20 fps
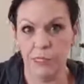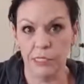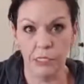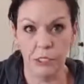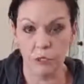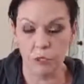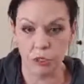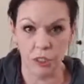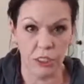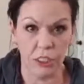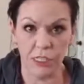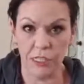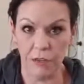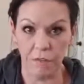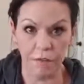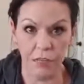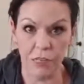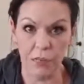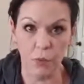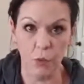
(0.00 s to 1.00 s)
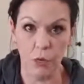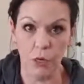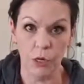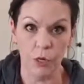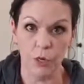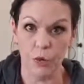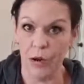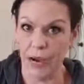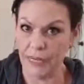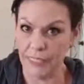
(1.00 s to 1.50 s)
my children's stuff
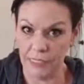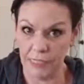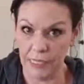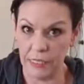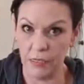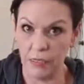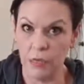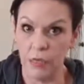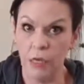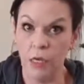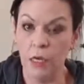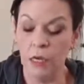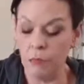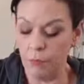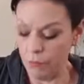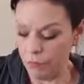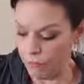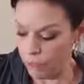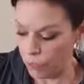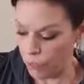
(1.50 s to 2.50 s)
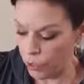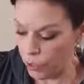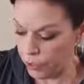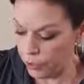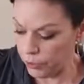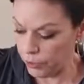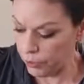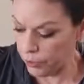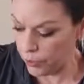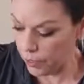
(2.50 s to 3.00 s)
anymore where I did
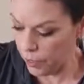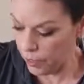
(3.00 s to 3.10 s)
before.